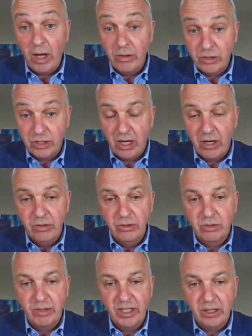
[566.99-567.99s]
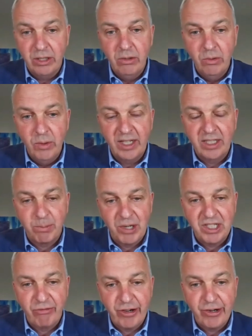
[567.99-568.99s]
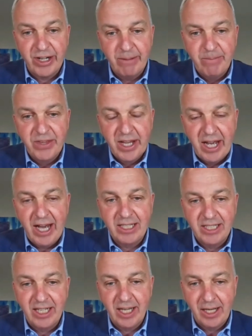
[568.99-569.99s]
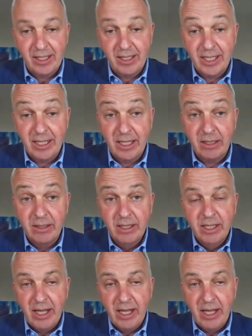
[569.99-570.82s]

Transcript: those zones where you express very articulately that